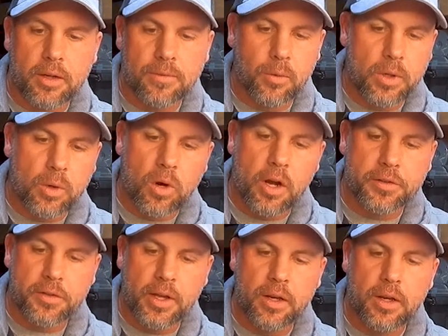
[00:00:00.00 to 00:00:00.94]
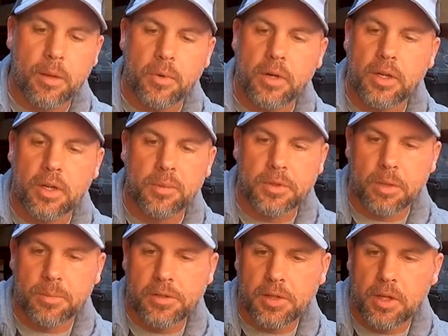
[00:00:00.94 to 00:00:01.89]
And if we cross that number, it comes
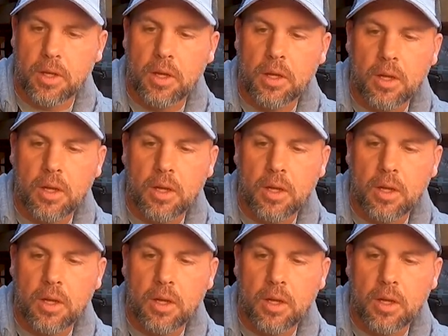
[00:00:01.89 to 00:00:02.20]
up as a